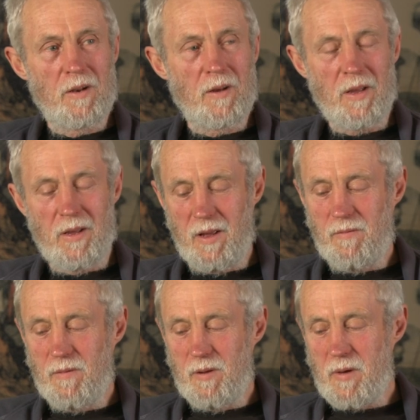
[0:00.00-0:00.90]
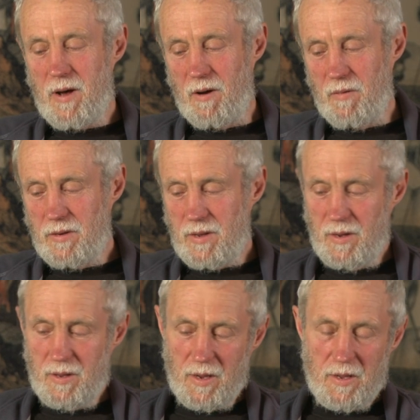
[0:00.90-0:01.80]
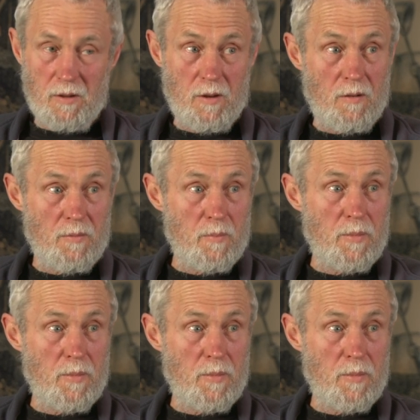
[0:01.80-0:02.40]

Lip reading: like every mile, once they got off the